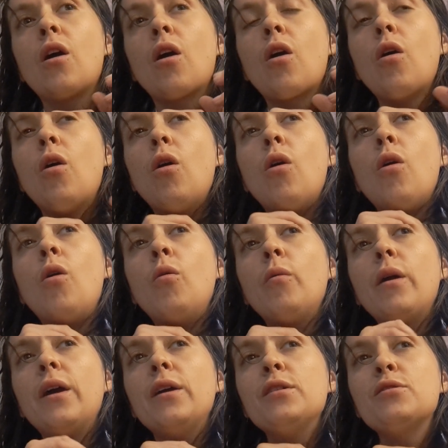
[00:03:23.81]
are
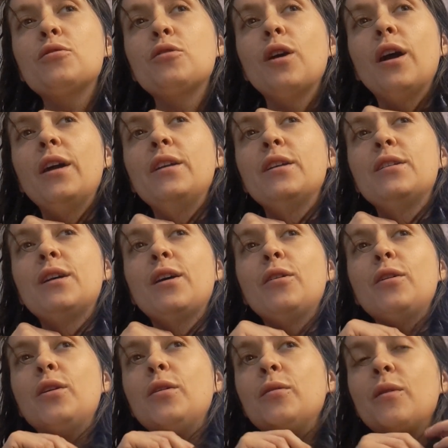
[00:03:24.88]
always trying to tell
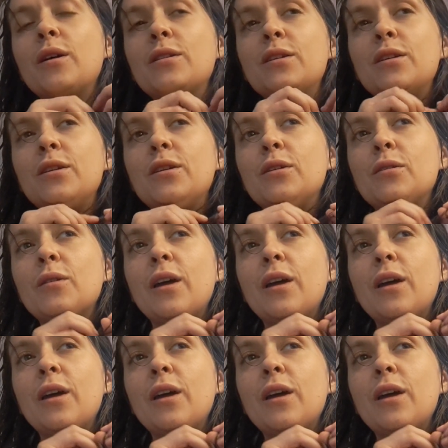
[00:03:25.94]
you what to do.